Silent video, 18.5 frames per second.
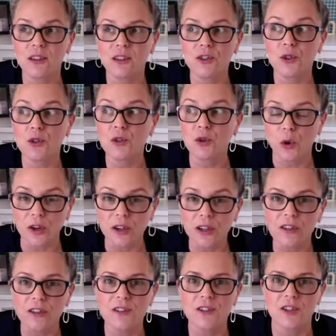
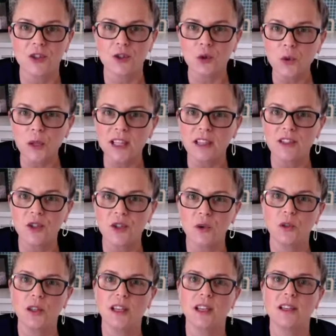tutorials and
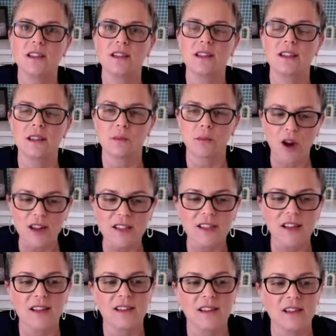toolkits and
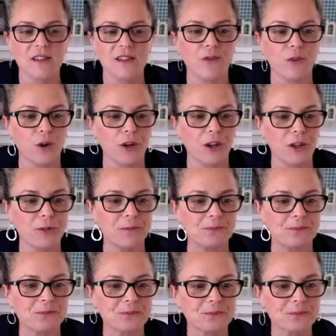processes for you.